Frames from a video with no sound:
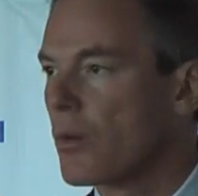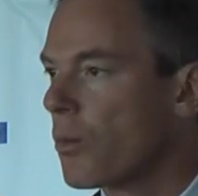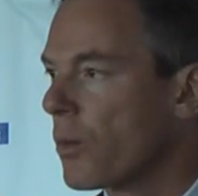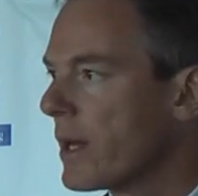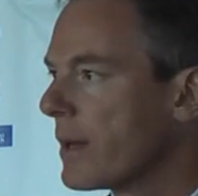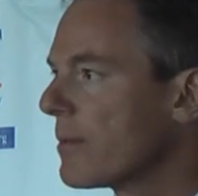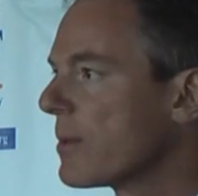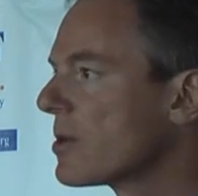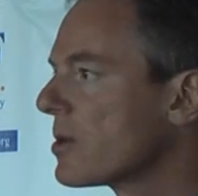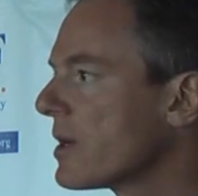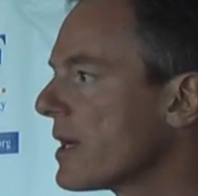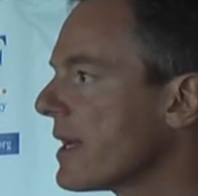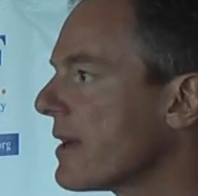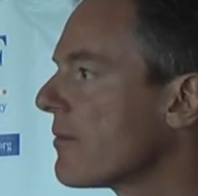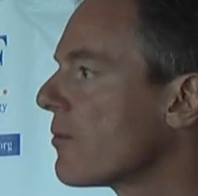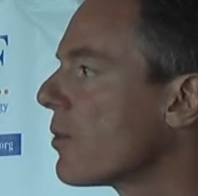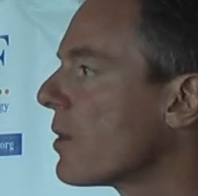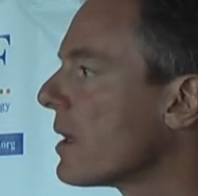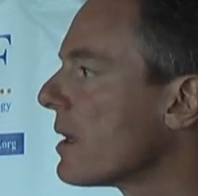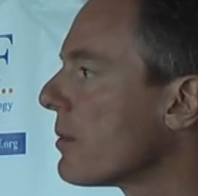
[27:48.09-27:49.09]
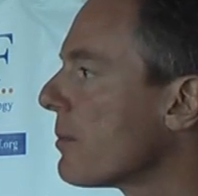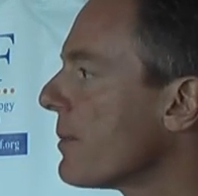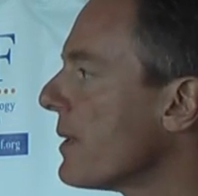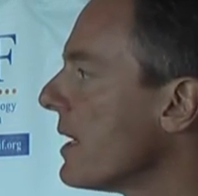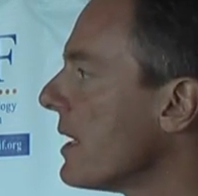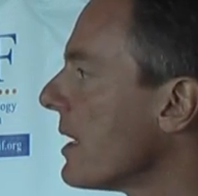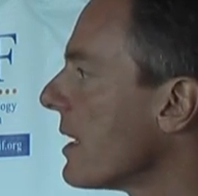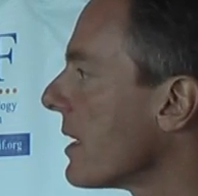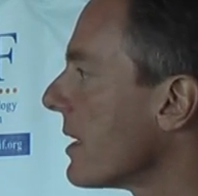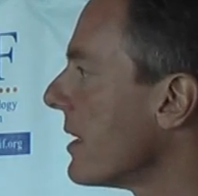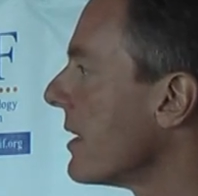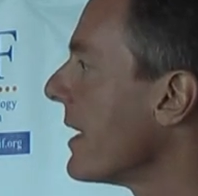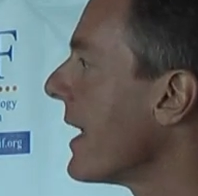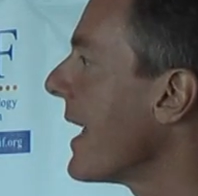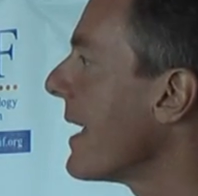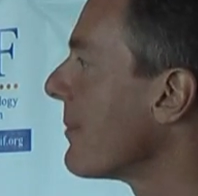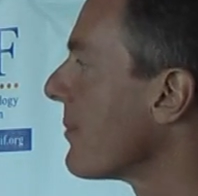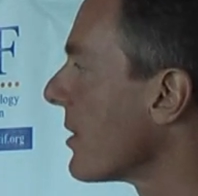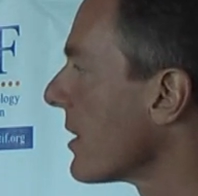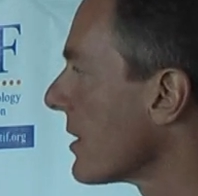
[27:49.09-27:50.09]
we believe, will be an
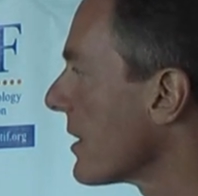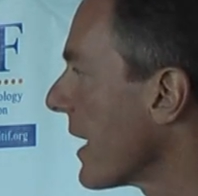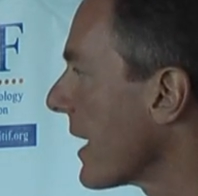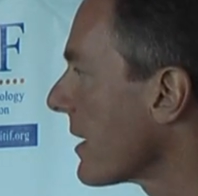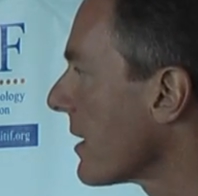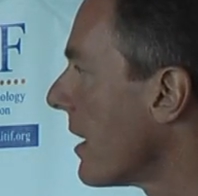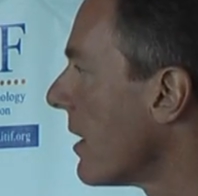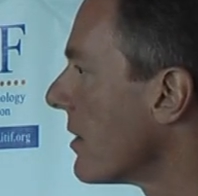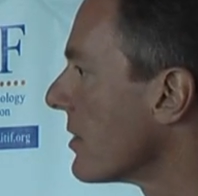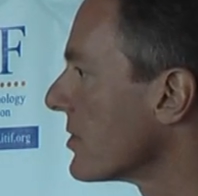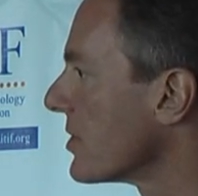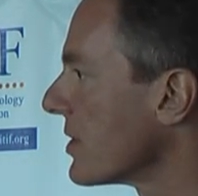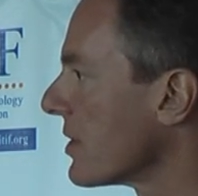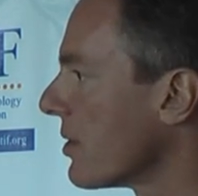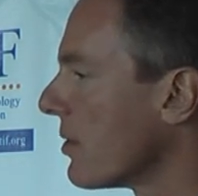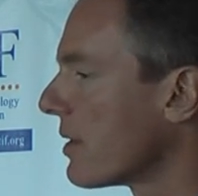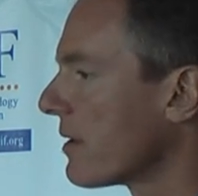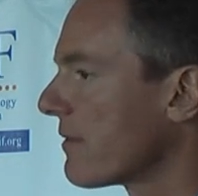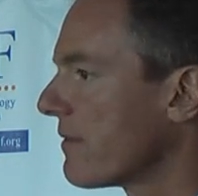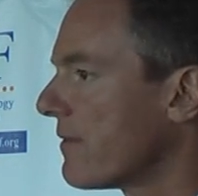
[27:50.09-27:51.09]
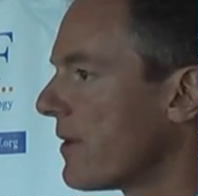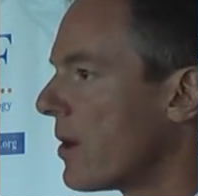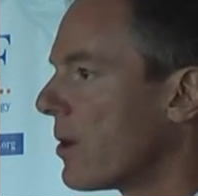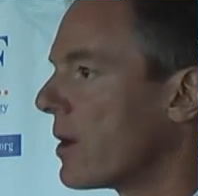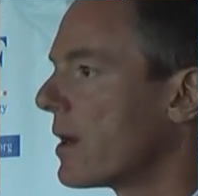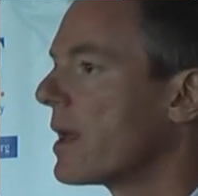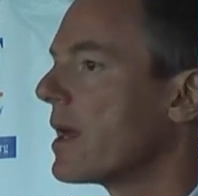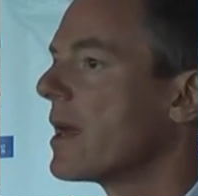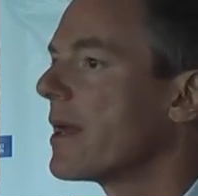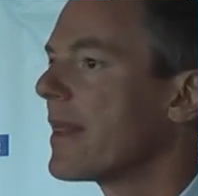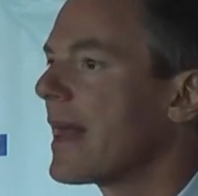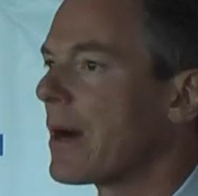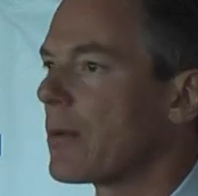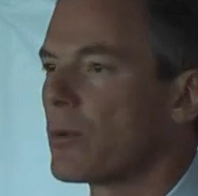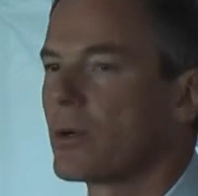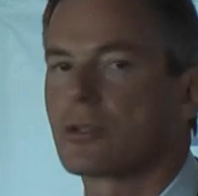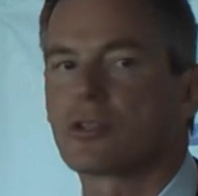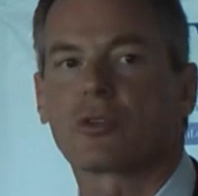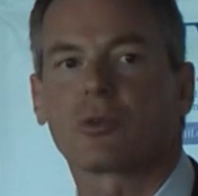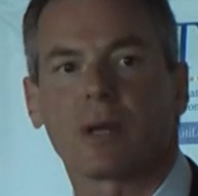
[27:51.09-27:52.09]
enabling technology going forward
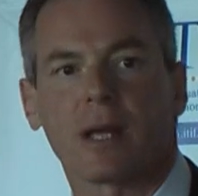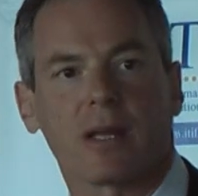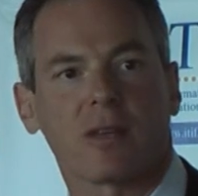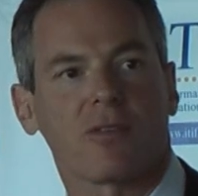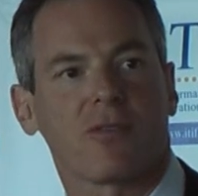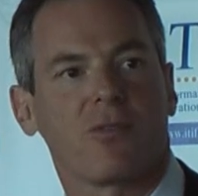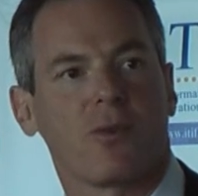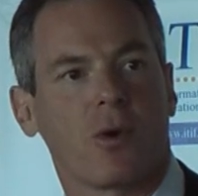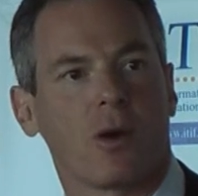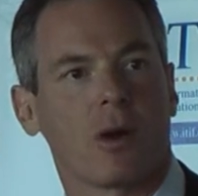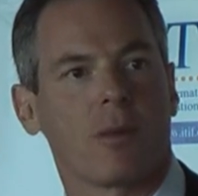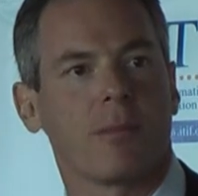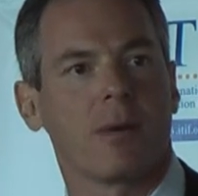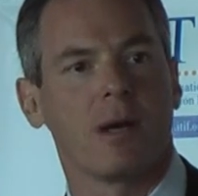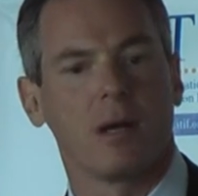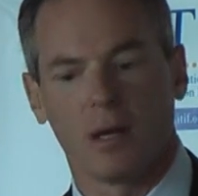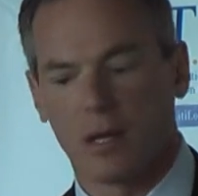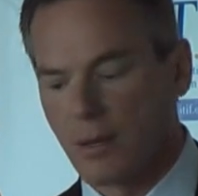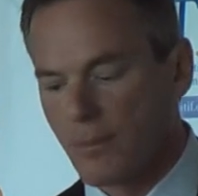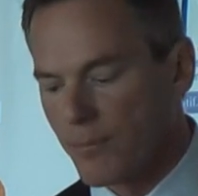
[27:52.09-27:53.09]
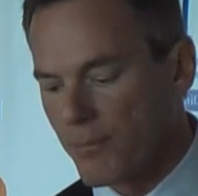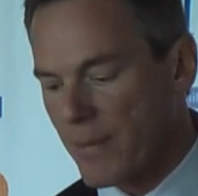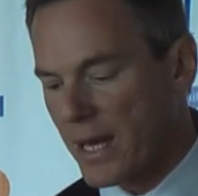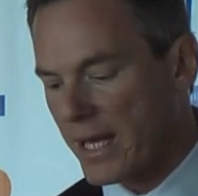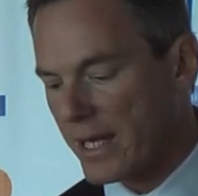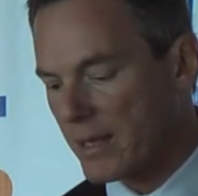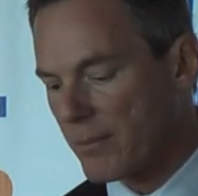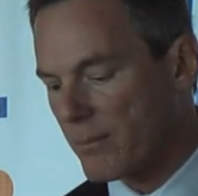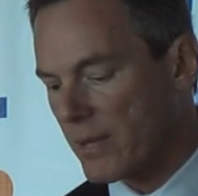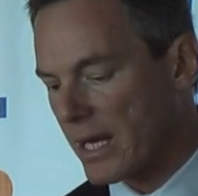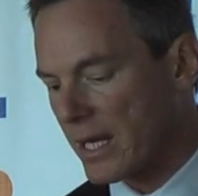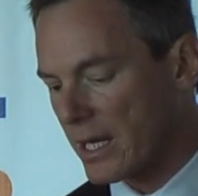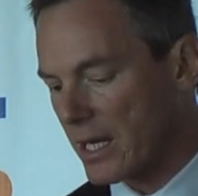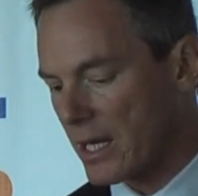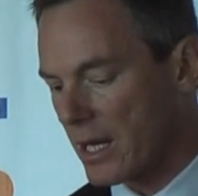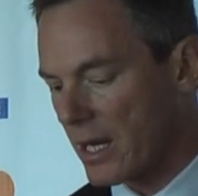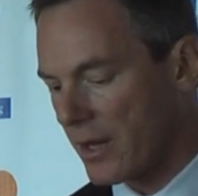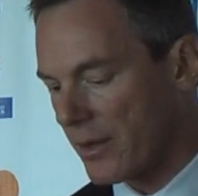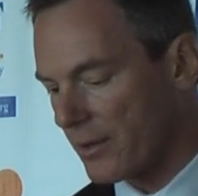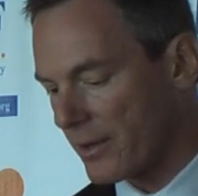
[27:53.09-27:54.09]
that will transform
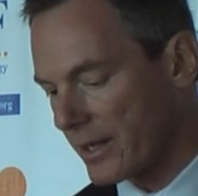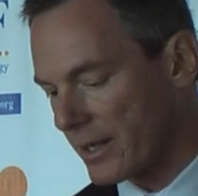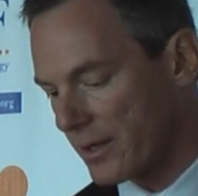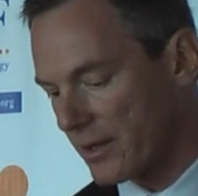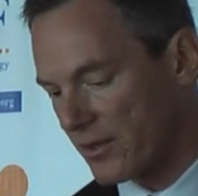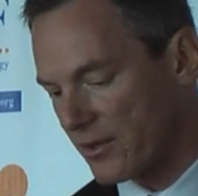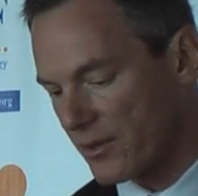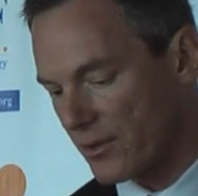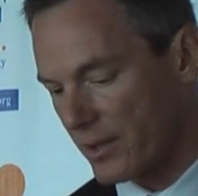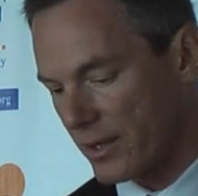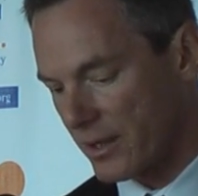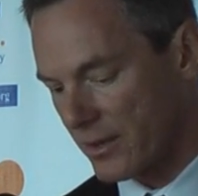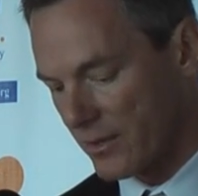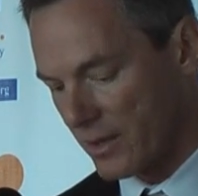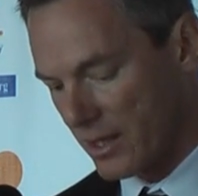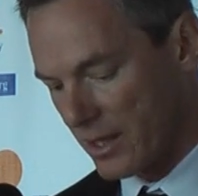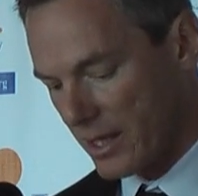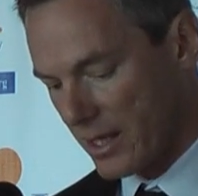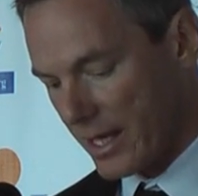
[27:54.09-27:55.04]
many other industries.